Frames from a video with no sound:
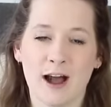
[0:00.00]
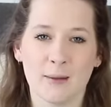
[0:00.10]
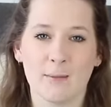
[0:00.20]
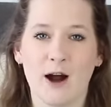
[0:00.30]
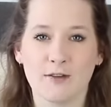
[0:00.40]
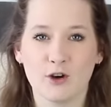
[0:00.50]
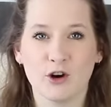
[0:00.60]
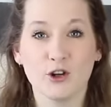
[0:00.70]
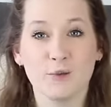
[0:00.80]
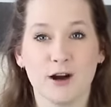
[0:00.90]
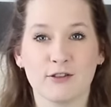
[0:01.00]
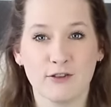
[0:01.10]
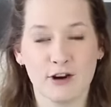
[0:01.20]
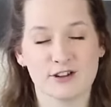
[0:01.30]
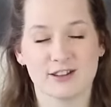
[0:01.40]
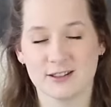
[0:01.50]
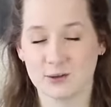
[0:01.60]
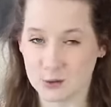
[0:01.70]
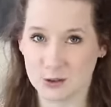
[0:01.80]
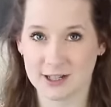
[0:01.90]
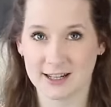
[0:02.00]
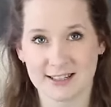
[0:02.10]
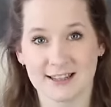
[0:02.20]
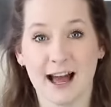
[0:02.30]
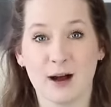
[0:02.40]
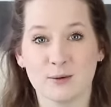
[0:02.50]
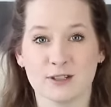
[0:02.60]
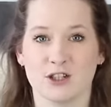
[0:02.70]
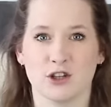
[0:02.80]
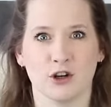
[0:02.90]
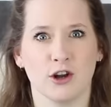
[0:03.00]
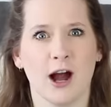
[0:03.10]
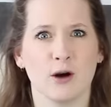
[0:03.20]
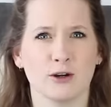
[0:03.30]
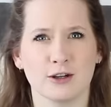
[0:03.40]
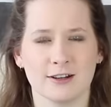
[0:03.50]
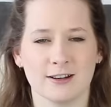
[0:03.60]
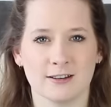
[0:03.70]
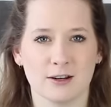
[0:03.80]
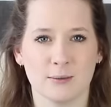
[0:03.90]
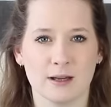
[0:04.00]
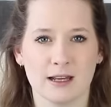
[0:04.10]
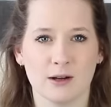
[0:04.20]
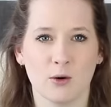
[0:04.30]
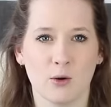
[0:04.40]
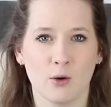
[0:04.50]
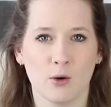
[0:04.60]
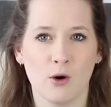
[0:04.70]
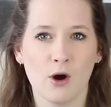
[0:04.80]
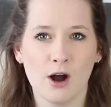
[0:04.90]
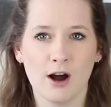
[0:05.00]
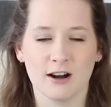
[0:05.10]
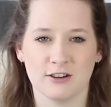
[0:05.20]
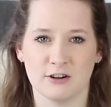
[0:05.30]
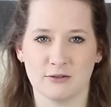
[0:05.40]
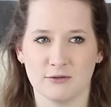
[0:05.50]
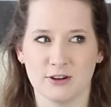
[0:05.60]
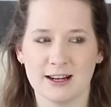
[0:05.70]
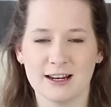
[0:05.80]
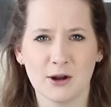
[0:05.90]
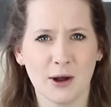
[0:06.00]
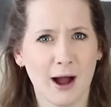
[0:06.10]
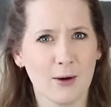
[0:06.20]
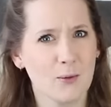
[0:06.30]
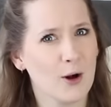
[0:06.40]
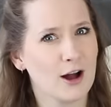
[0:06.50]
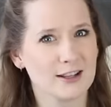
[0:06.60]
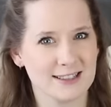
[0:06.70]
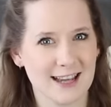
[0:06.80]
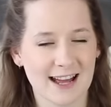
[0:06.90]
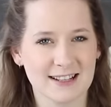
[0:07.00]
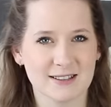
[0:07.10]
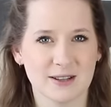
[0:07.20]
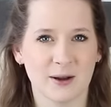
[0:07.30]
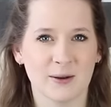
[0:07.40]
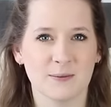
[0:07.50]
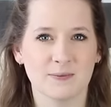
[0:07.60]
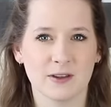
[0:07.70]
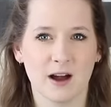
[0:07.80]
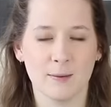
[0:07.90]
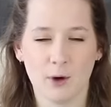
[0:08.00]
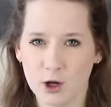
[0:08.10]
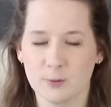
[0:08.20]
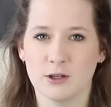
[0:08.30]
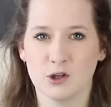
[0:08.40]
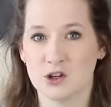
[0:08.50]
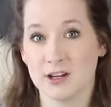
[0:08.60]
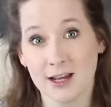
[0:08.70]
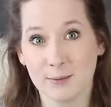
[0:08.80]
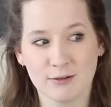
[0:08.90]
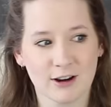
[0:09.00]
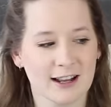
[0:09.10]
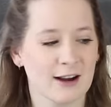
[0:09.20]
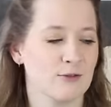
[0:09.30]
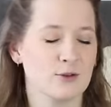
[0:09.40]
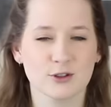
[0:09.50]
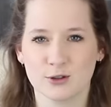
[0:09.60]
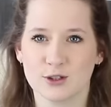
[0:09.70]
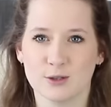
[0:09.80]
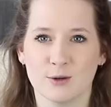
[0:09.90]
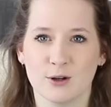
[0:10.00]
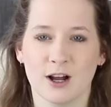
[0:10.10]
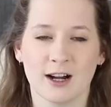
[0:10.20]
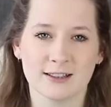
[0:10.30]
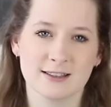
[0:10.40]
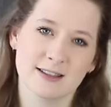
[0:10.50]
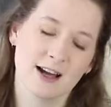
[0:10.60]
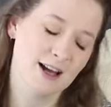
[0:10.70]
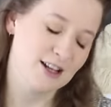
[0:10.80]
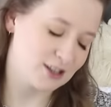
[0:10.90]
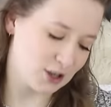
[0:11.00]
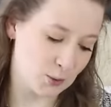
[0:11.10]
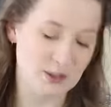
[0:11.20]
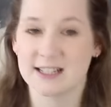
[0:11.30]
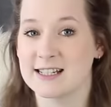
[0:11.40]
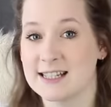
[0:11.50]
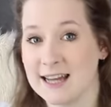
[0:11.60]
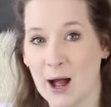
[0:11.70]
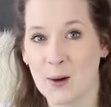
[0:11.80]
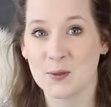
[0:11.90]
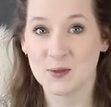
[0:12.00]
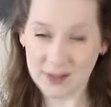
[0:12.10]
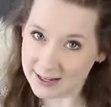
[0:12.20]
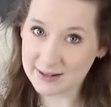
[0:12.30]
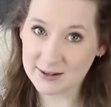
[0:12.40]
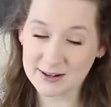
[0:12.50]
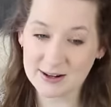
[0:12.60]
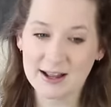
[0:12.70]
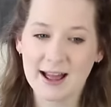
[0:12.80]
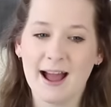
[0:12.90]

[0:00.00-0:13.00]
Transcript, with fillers: Um, I've got a new microphone so this is also testing that out because I don't know how good it's going to be or I don't really know how it works yet so I'm hoping you can hear me right now. I've also got some new lights so wanting to see how they are.